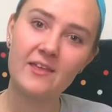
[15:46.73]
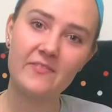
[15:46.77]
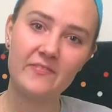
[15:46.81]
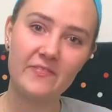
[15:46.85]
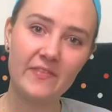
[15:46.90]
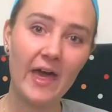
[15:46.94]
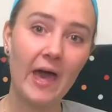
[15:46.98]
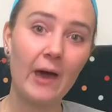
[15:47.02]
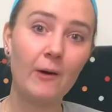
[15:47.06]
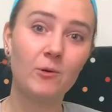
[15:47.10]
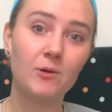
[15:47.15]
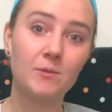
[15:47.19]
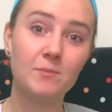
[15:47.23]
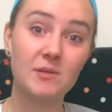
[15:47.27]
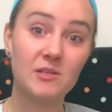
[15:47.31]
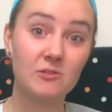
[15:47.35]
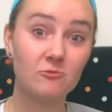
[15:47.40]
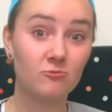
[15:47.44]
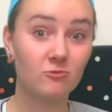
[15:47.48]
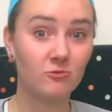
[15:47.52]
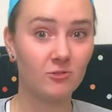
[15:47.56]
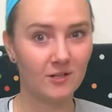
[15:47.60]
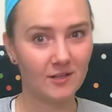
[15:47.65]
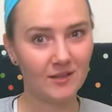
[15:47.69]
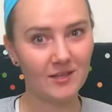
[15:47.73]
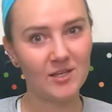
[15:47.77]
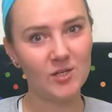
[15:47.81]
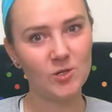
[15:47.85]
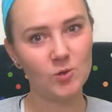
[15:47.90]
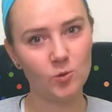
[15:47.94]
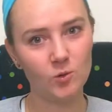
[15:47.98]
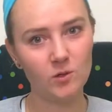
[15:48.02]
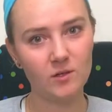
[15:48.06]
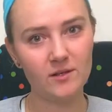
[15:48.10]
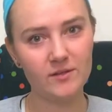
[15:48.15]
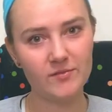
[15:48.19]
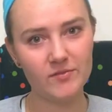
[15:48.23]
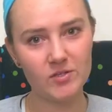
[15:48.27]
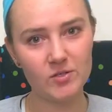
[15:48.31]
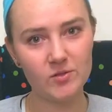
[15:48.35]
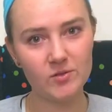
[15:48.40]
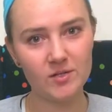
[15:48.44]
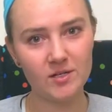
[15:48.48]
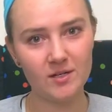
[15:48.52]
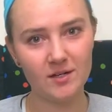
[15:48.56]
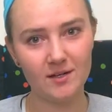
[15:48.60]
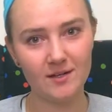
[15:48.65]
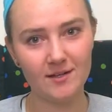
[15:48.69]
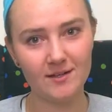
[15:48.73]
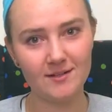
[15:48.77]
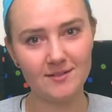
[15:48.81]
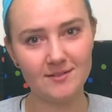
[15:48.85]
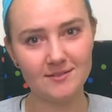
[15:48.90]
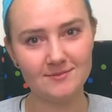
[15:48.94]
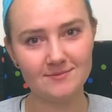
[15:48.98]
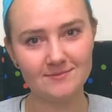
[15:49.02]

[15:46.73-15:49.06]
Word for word: That would be really cool if you could.